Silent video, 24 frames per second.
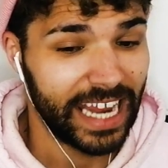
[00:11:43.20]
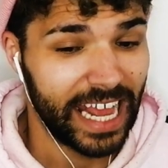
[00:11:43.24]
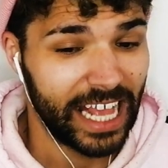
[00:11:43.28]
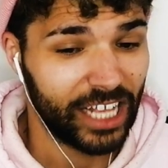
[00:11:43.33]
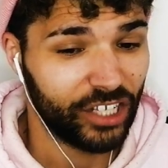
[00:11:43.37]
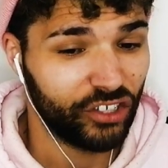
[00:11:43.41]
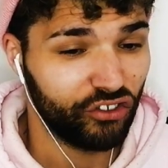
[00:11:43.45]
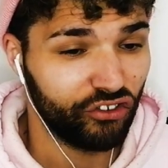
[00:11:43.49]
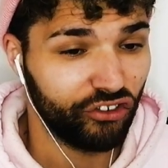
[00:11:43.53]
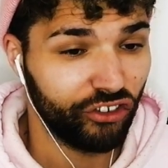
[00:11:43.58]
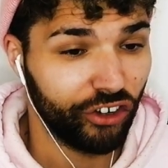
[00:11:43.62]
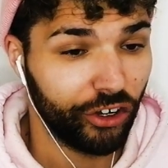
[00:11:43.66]
Yeah,
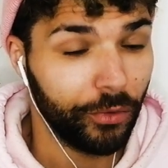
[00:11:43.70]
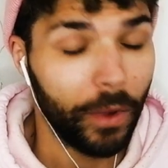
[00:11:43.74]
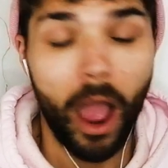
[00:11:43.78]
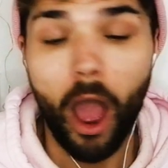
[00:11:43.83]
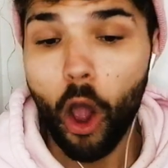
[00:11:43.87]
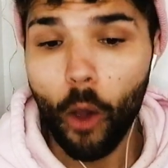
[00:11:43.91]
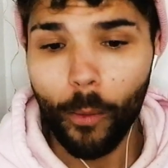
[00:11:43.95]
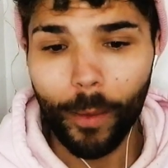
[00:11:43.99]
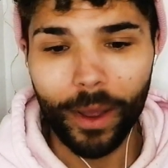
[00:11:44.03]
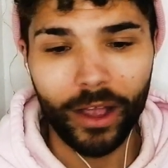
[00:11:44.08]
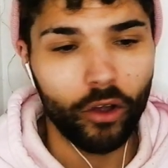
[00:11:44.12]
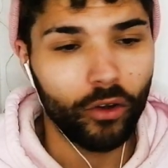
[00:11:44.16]
that's true.
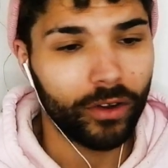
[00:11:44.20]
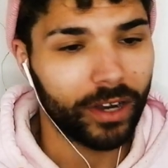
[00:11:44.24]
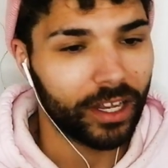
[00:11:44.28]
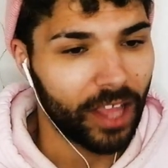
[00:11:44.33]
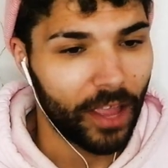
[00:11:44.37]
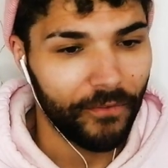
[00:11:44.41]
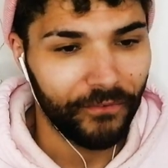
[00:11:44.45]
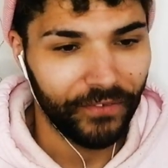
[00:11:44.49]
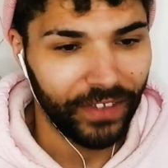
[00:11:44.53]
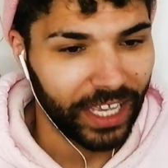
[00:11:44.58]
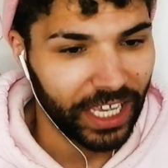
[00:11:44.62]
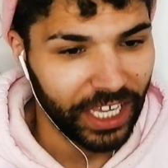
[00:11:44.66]
Oh my God,
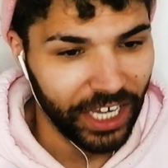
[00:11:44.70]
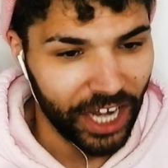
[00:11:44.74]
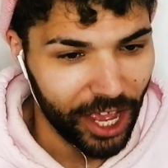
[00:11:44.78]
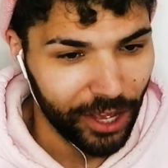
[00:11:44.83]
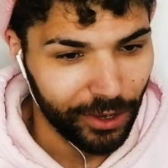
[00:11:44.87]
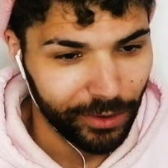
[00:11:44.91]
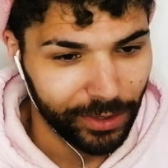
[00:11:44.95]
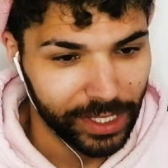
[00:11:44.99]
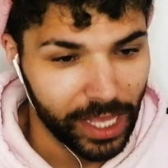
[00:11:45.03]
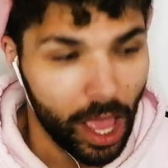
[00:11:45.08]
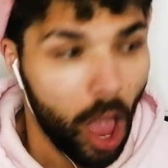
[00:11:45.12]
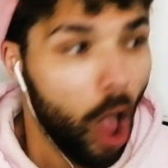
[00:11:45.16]
I don't think he
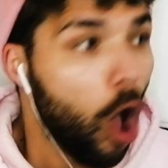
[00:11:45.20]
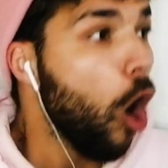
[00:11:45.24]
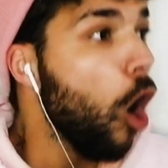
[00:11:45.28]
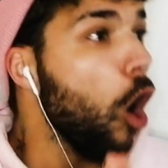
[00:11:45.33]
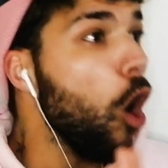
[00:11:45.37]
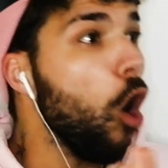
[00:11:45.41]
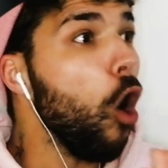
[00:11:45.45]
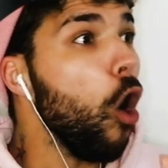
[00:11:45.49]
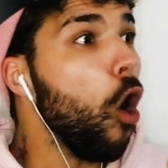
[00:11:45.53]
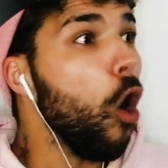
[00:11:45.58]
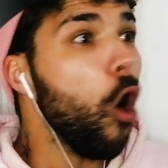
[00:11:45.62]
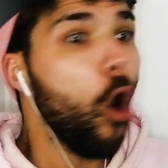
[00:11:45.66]
knows.
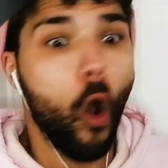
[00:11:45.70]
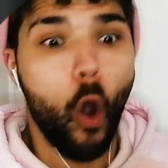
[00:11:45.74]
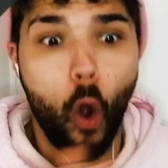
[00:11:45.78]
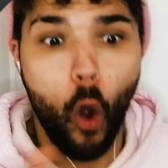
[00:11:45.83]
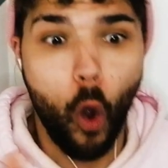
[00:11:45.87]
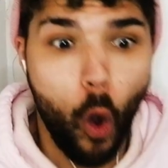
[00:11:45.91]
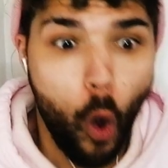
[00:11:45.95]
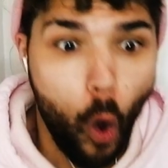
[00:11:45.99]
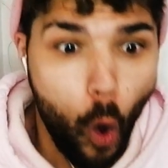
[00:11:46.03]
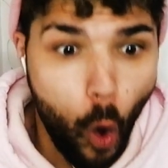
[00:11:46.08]
Oh!